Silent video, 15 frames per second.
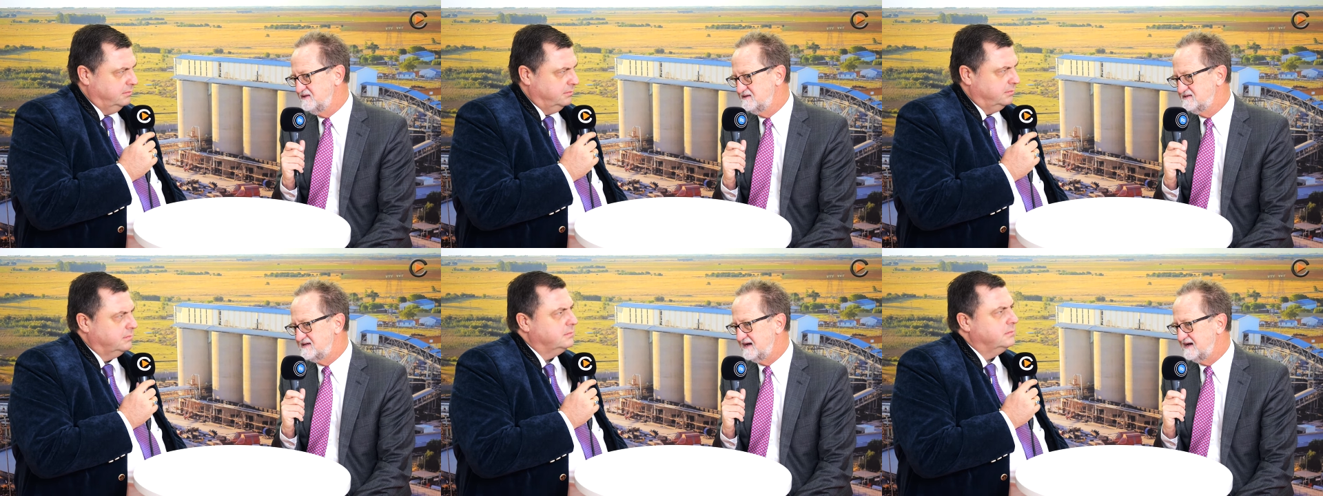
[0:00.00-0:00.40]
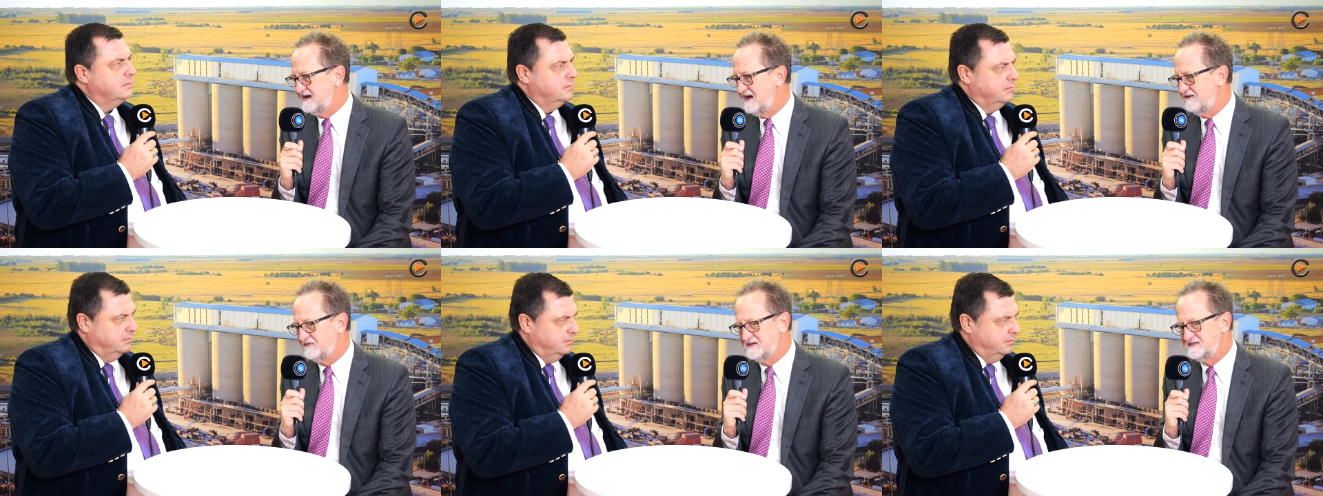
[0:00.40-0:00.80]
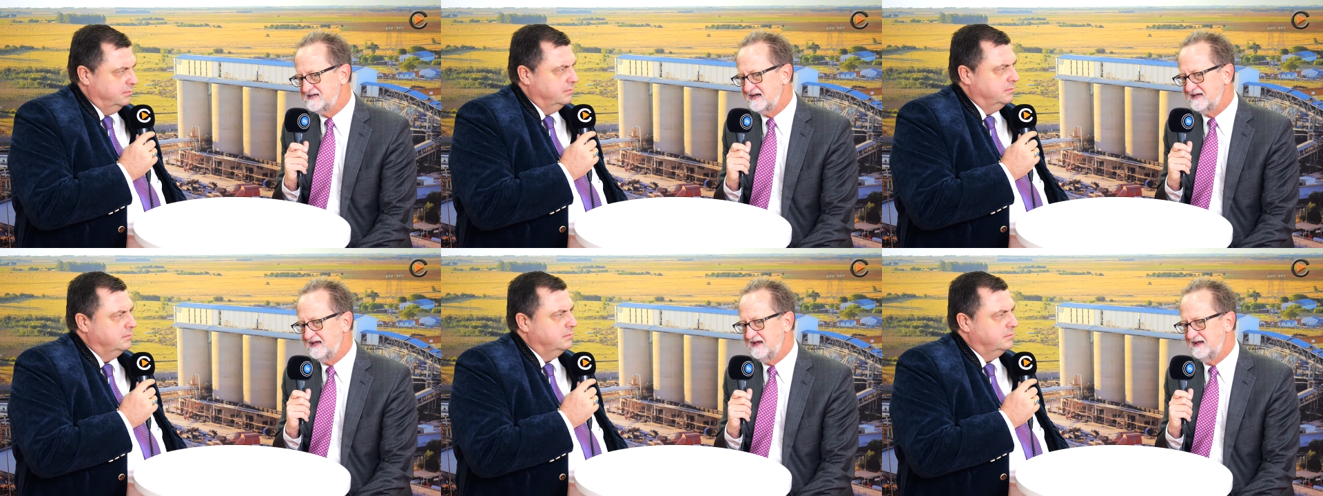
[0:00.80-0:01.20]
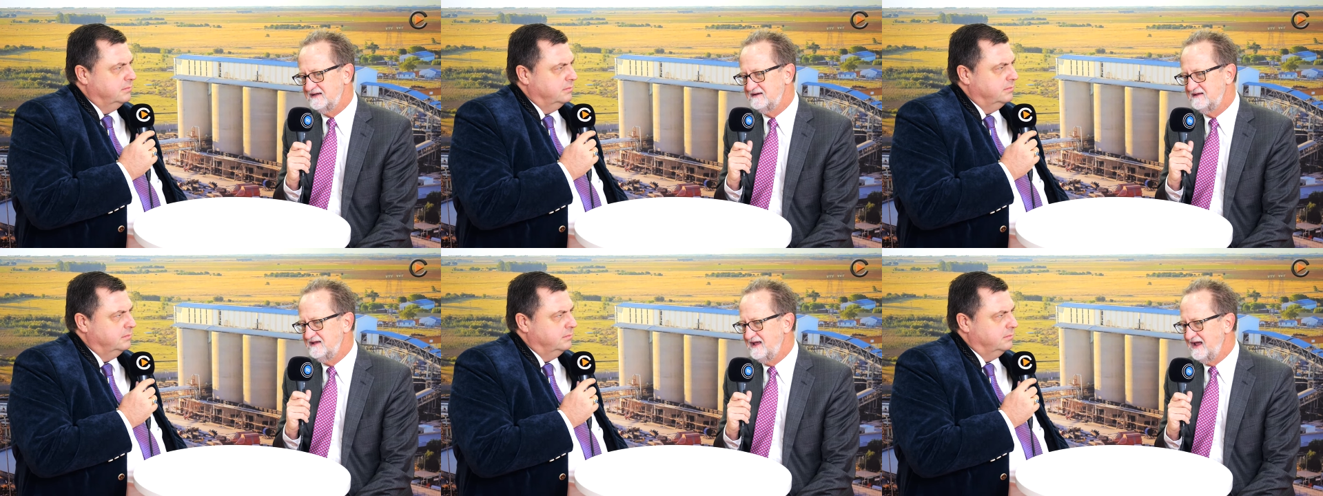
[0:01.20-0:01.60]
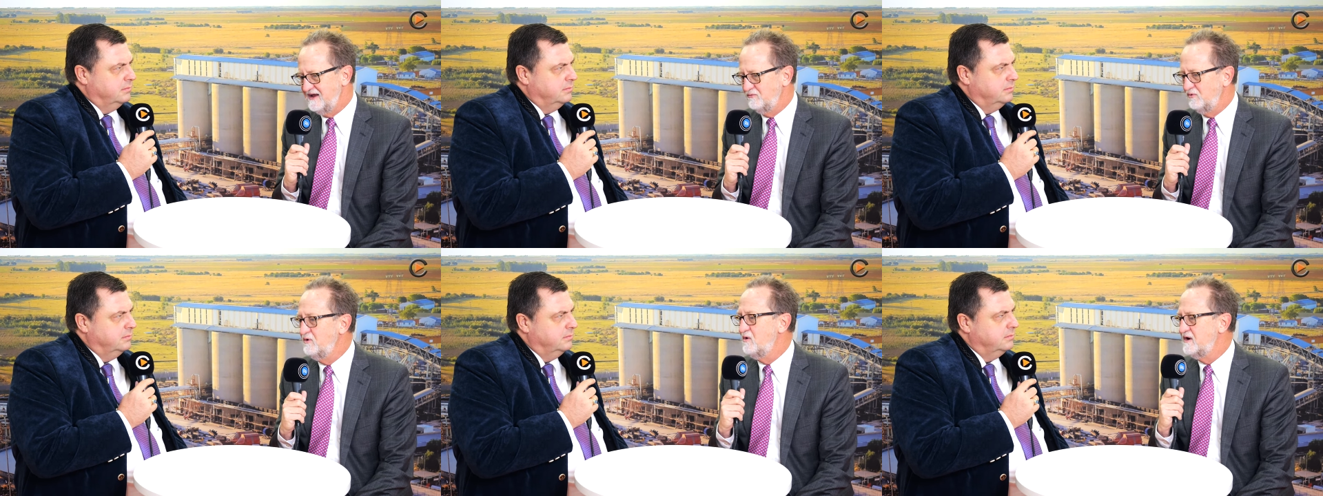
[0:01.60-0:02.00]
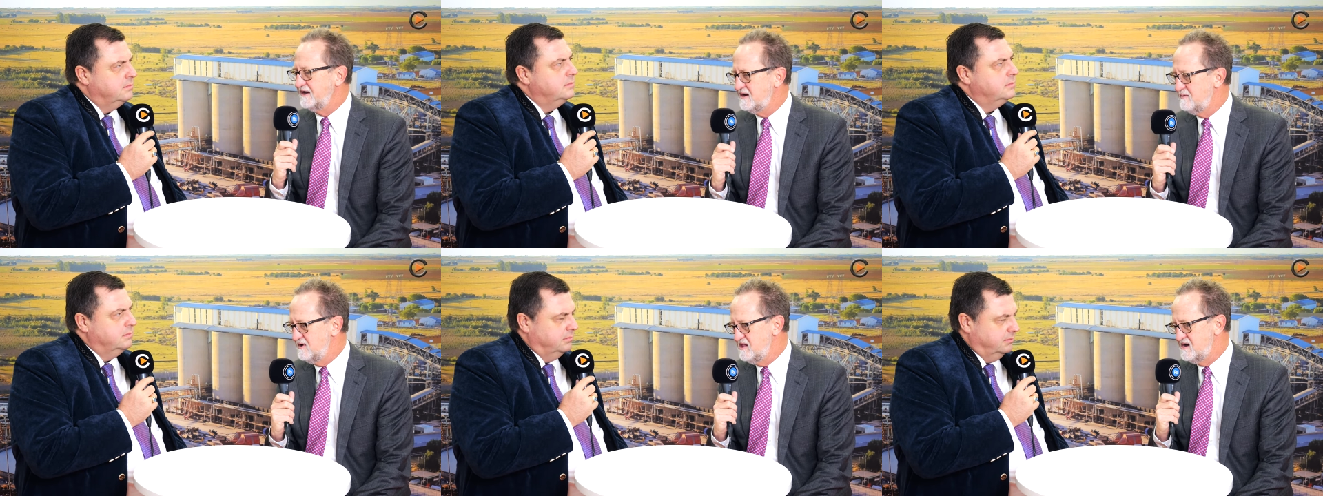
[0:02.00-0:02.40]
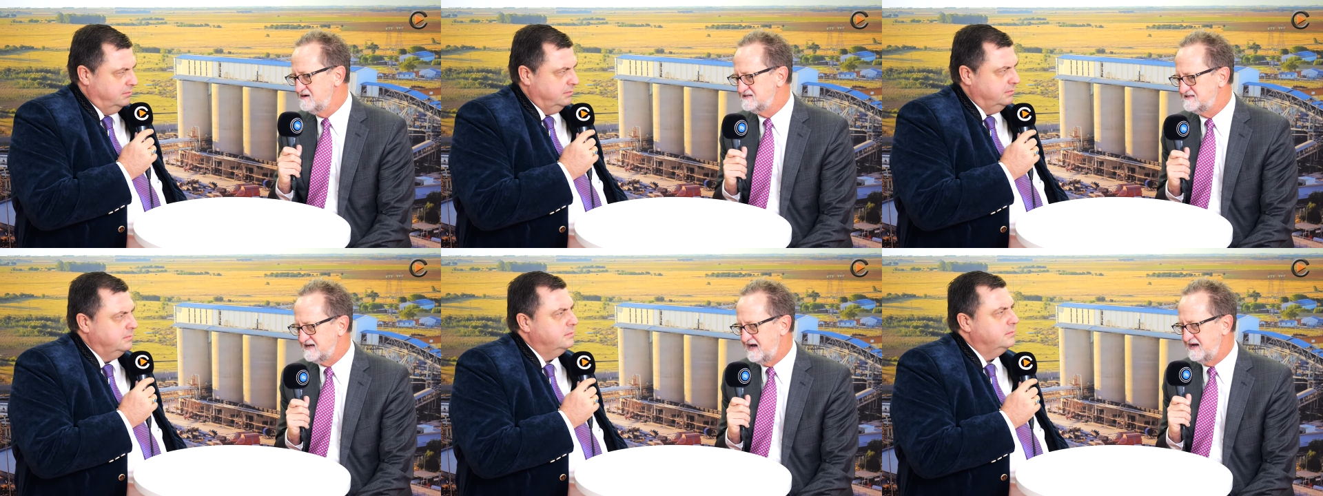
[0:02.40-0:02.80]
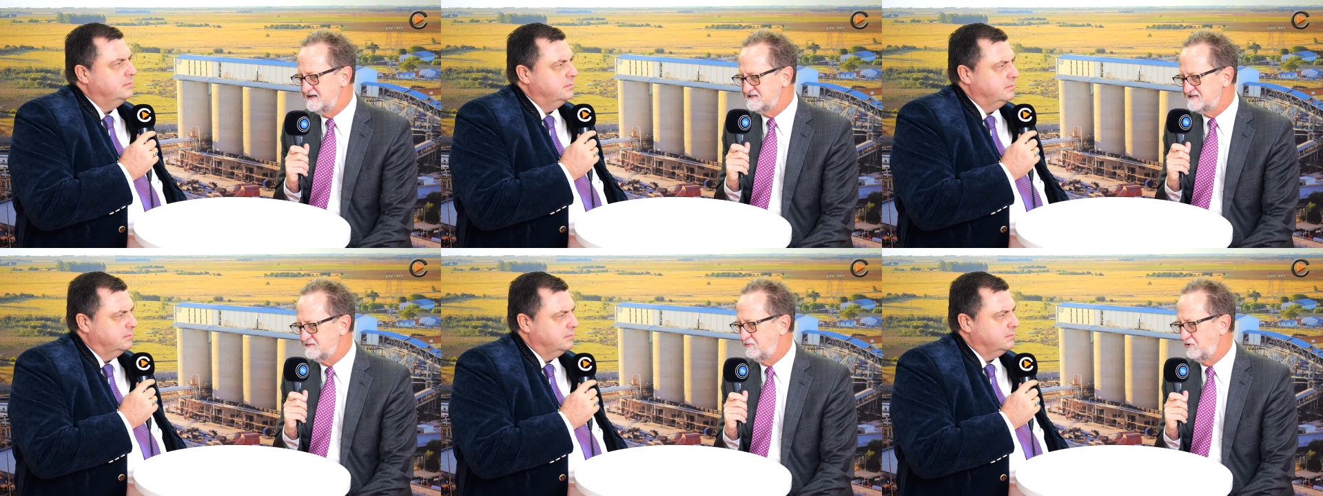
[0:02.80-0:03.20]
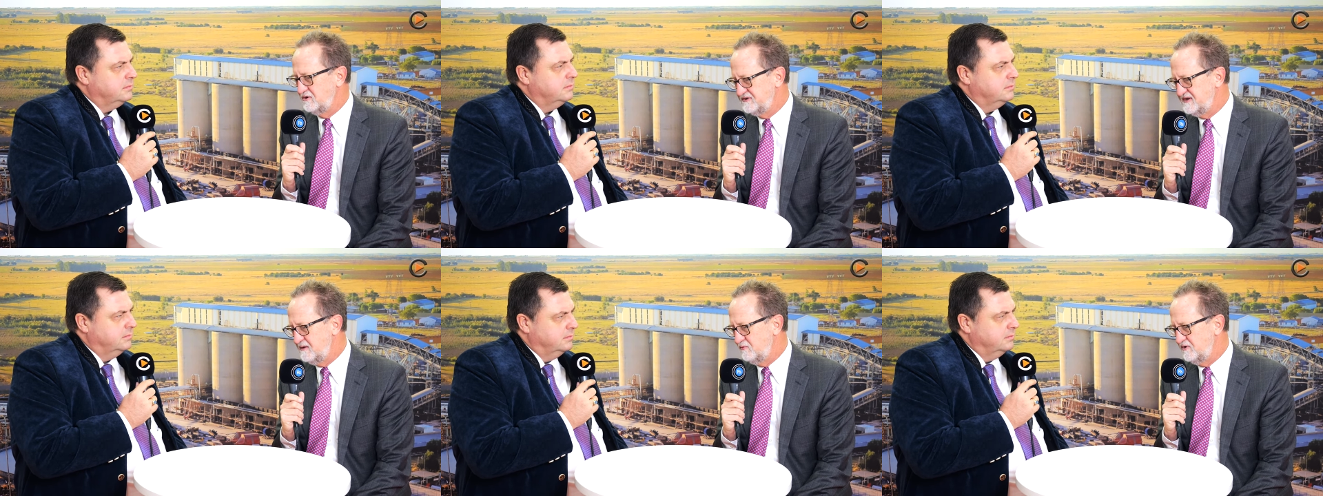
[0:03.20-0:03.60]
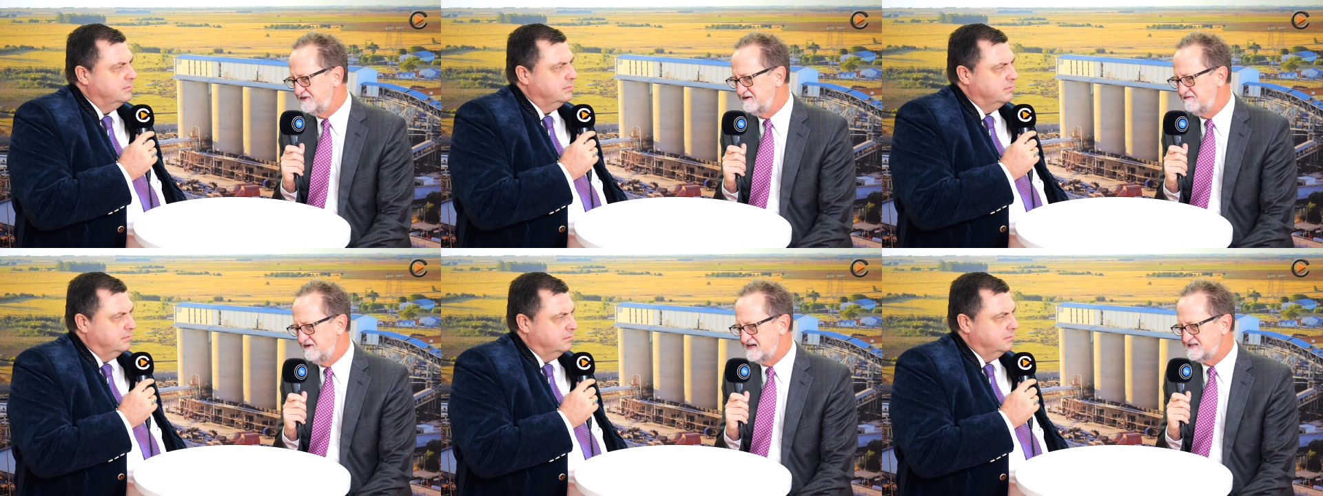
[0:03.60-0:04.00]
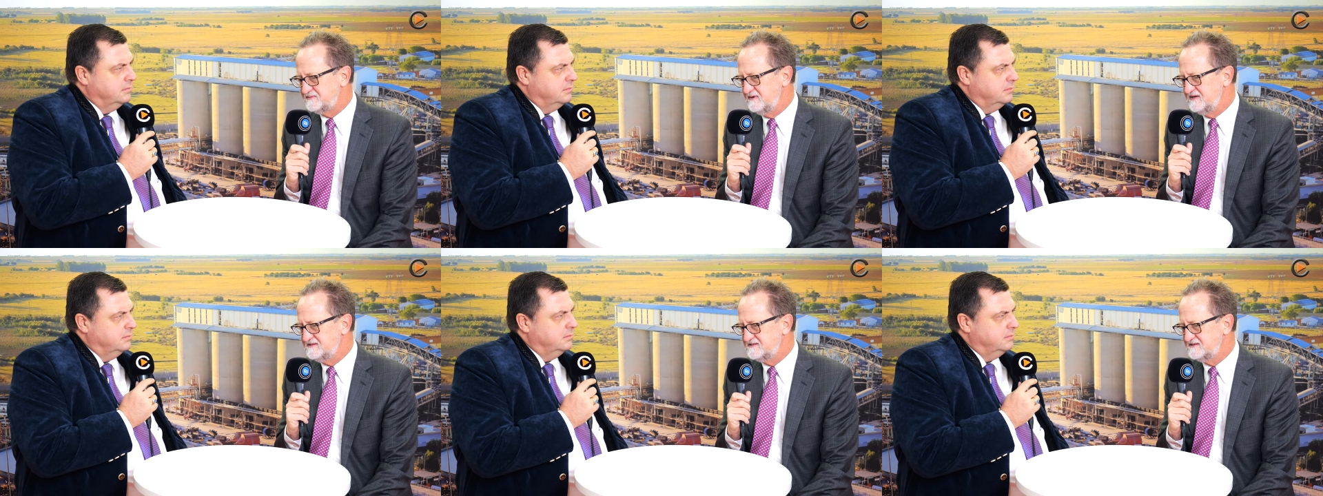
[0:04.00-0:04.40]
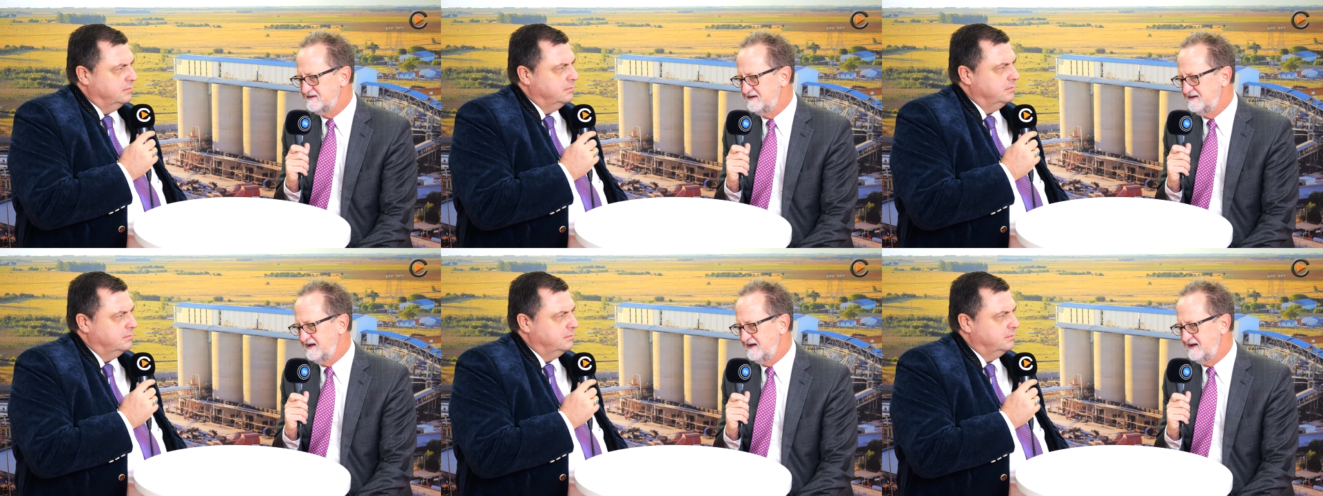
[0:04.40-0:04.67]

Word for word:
Speaker 1: in the second half of the decade? And we want to come alongside and support them with investments.